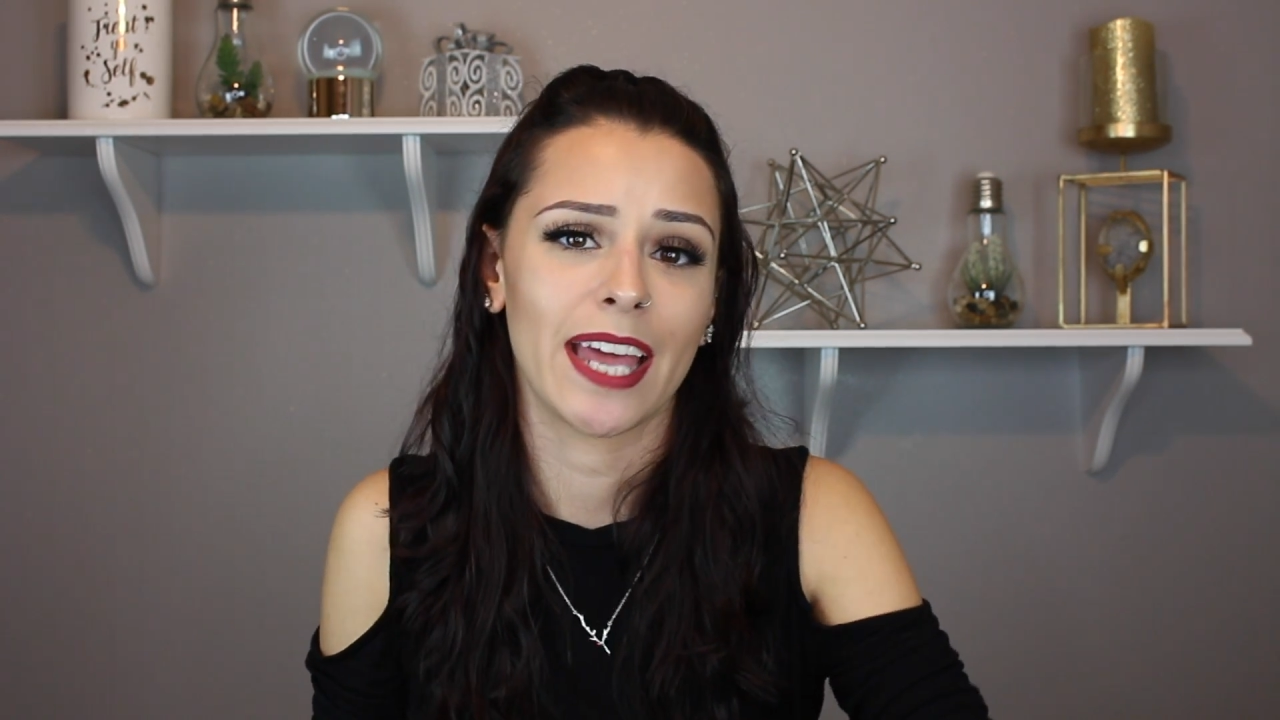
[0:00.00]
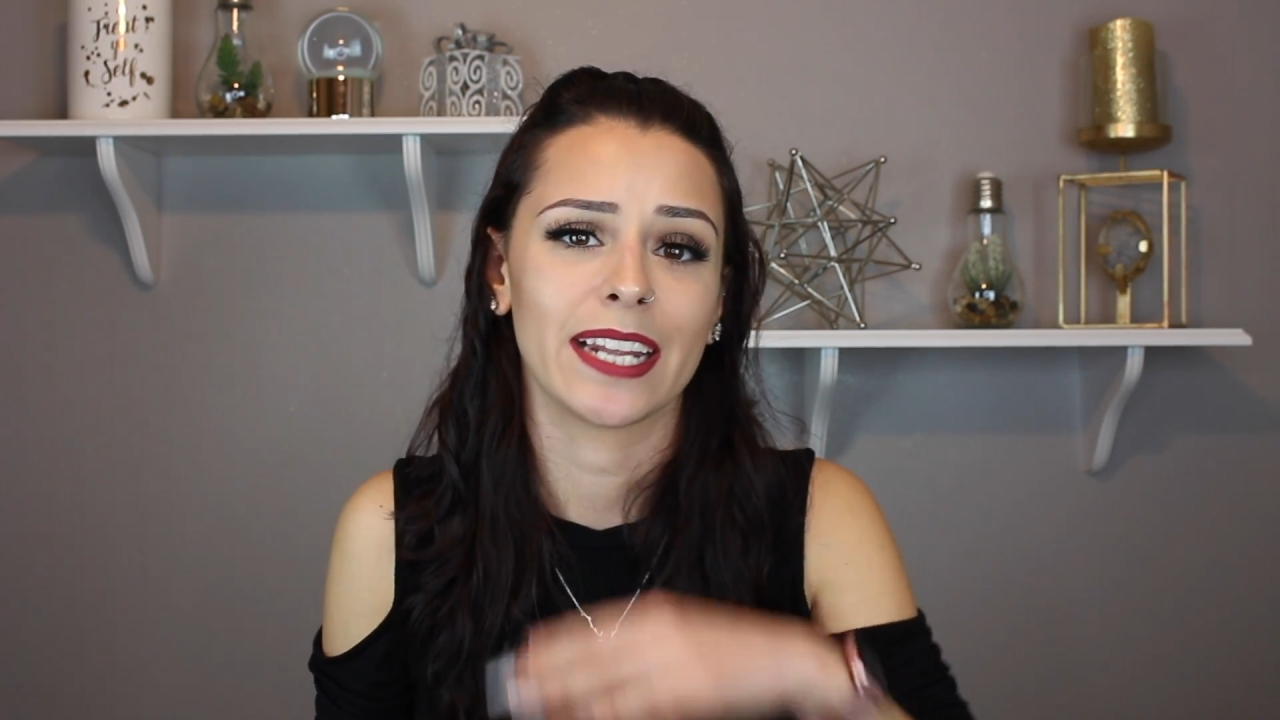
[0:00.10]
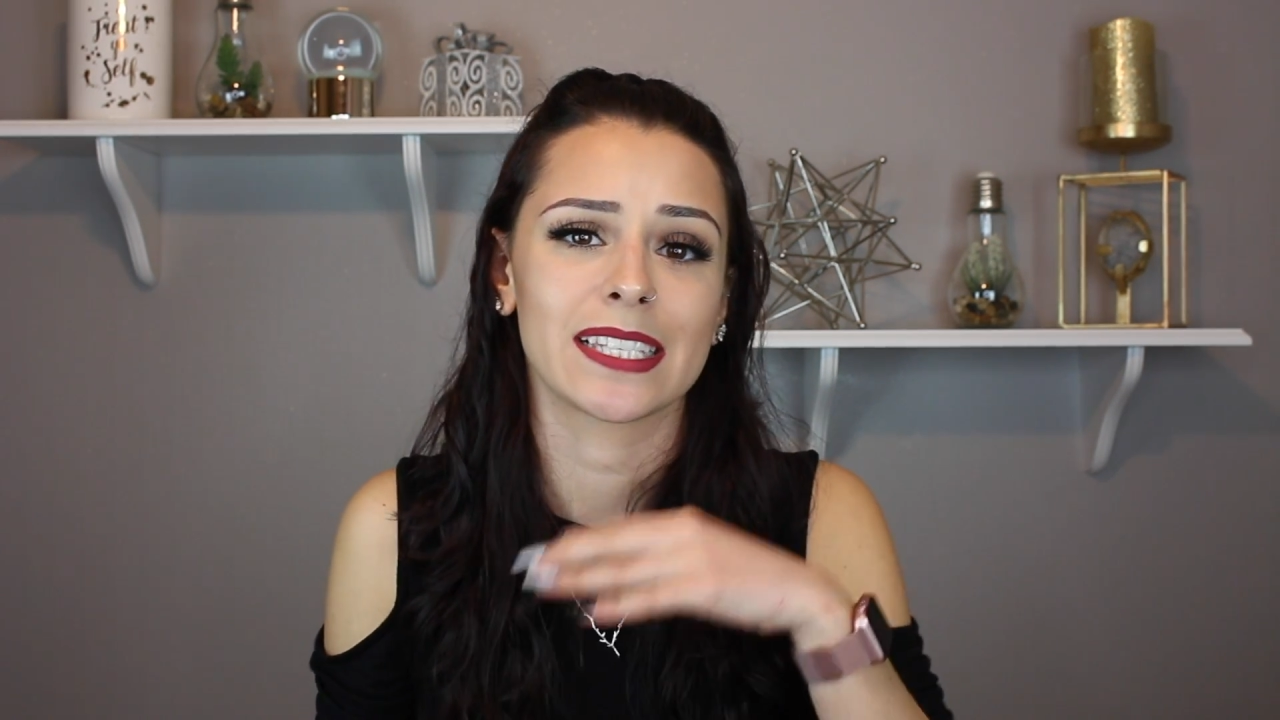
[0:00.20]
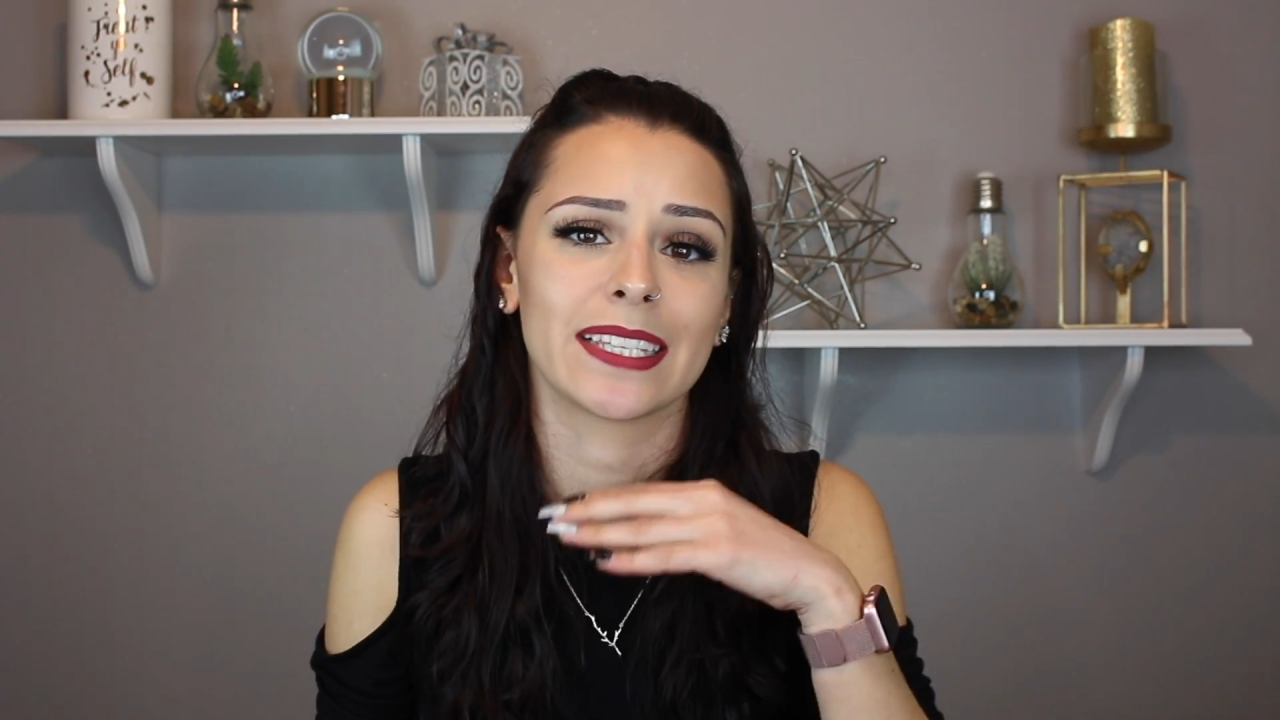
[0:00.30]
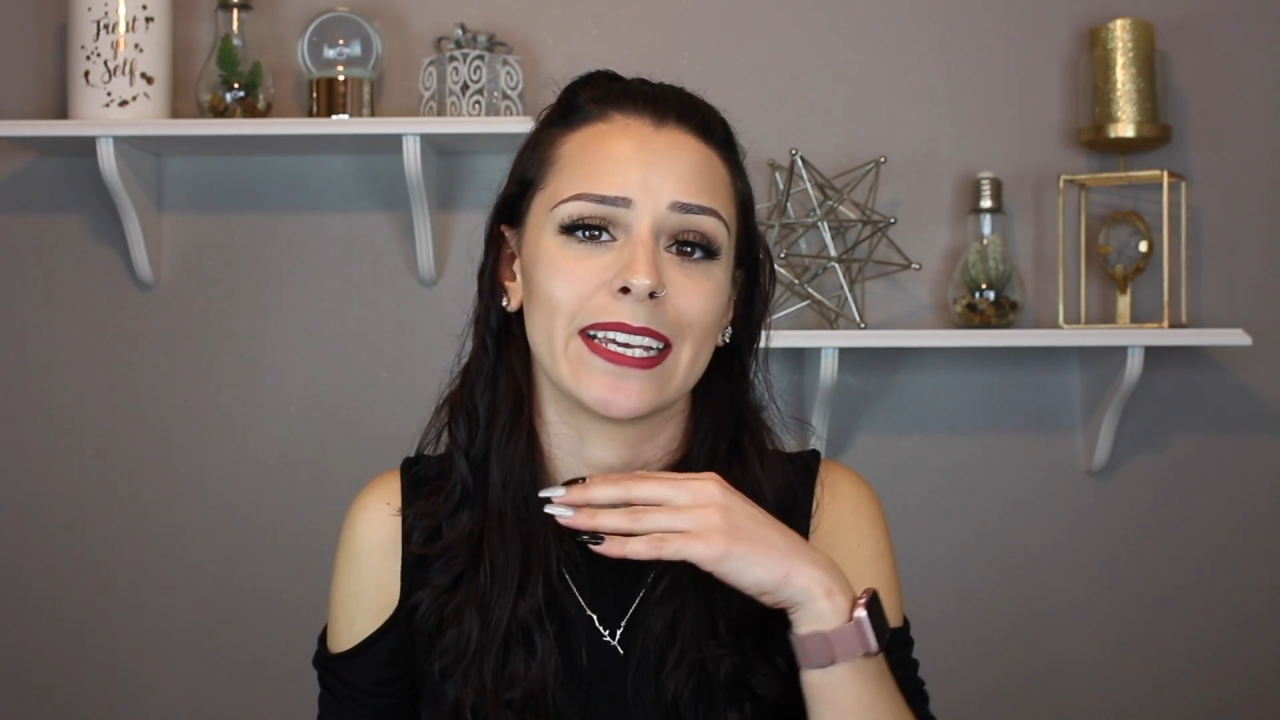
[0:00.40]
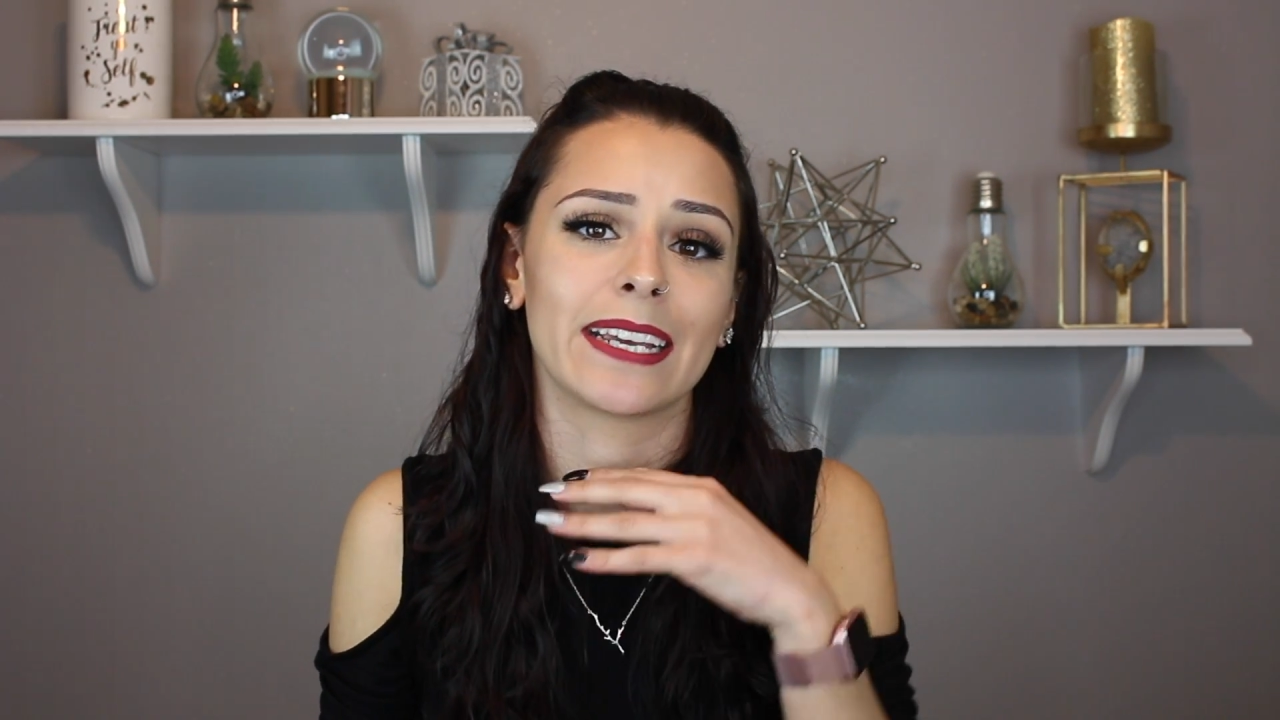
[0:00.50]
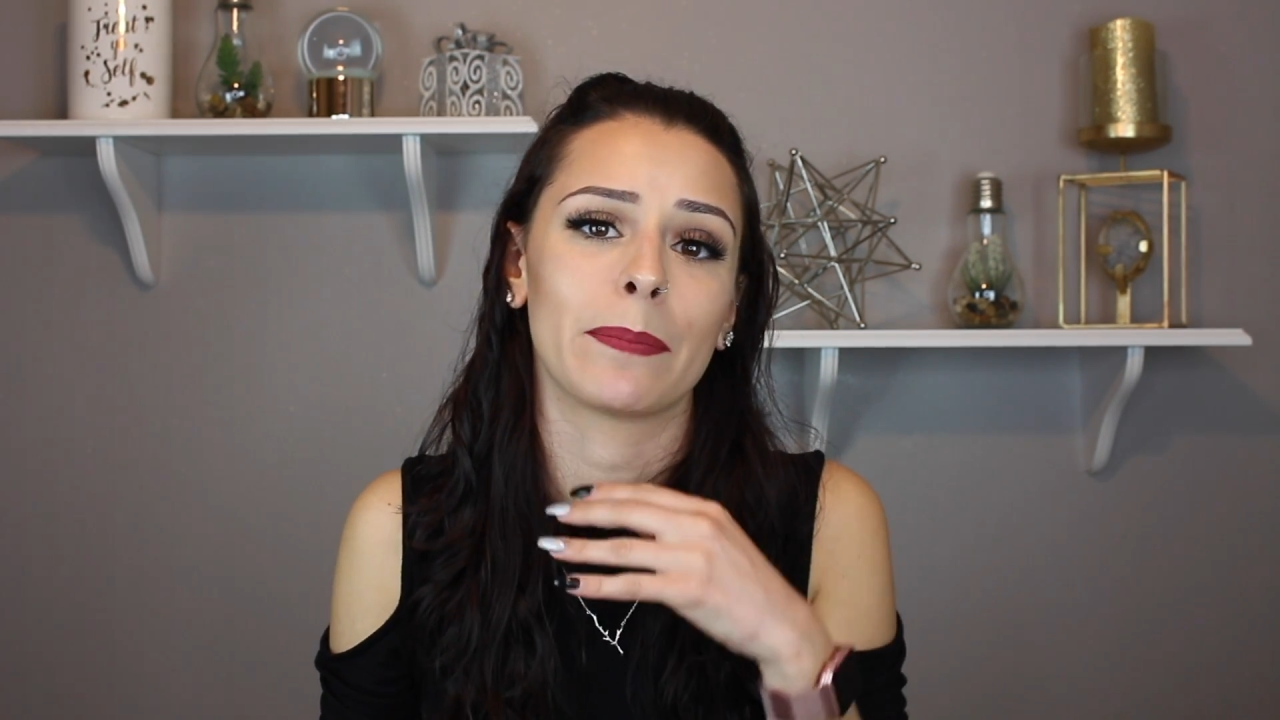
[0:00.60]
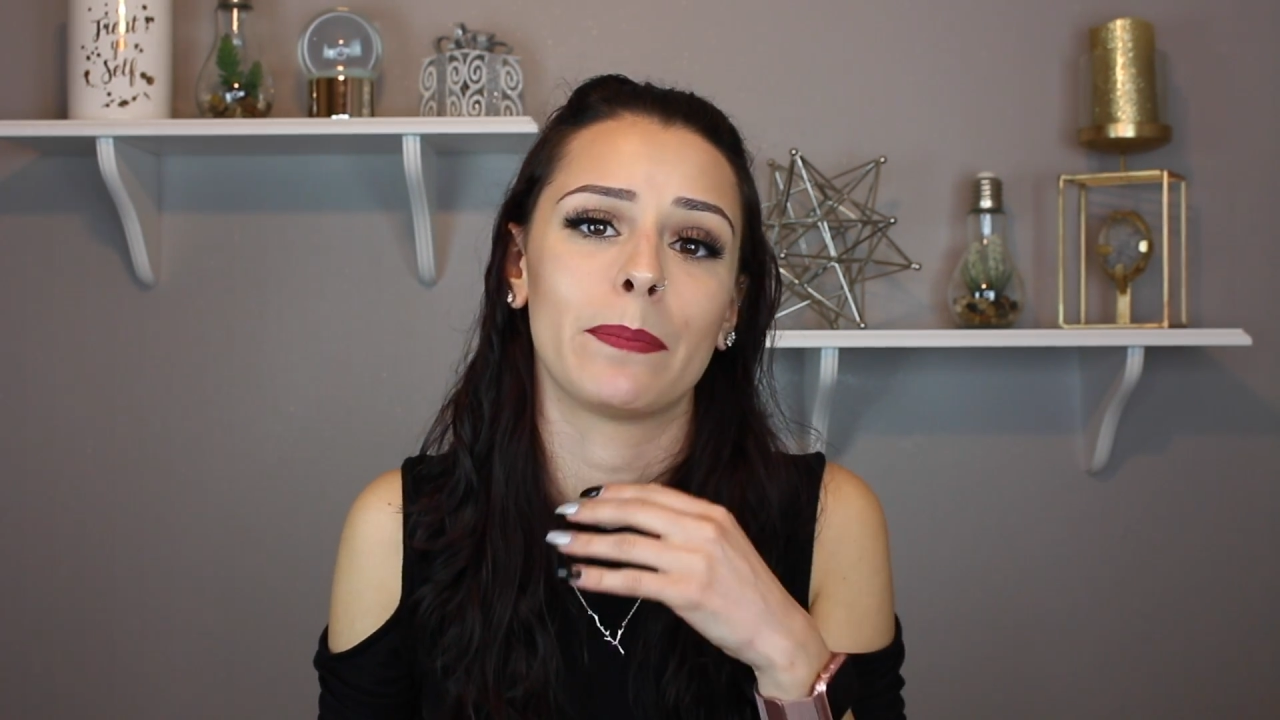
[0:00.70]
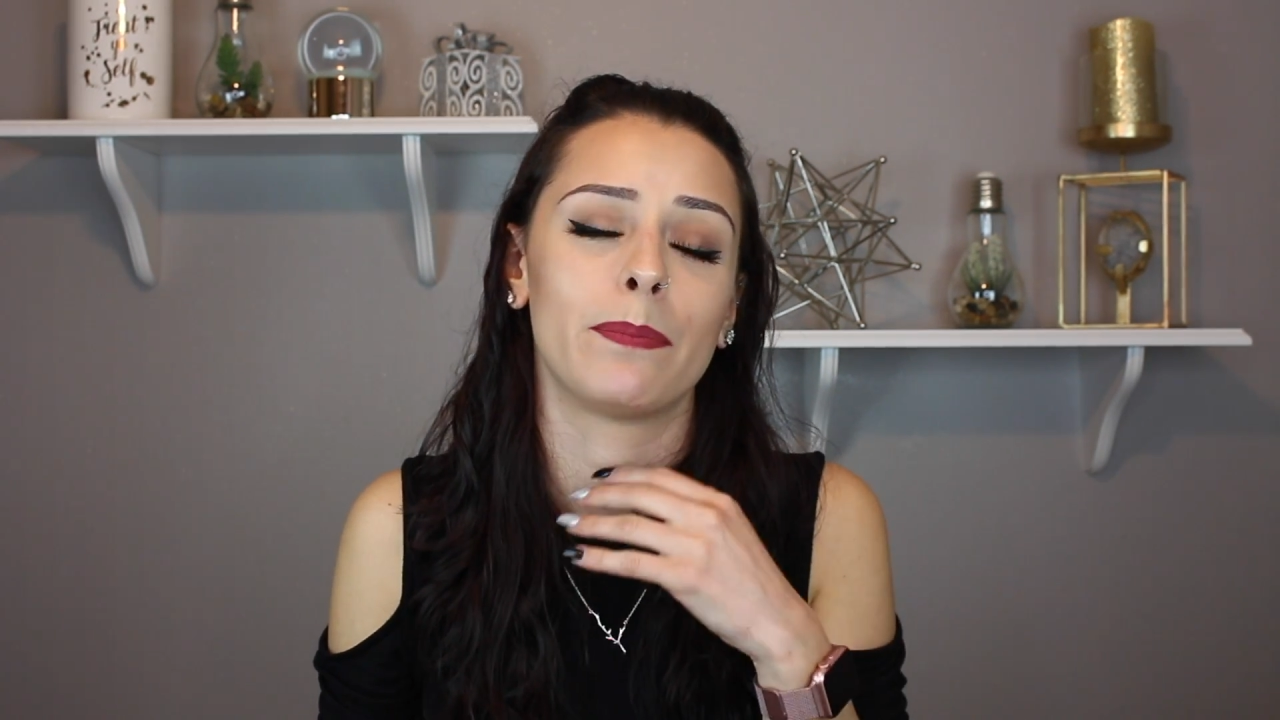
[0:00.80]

and it's like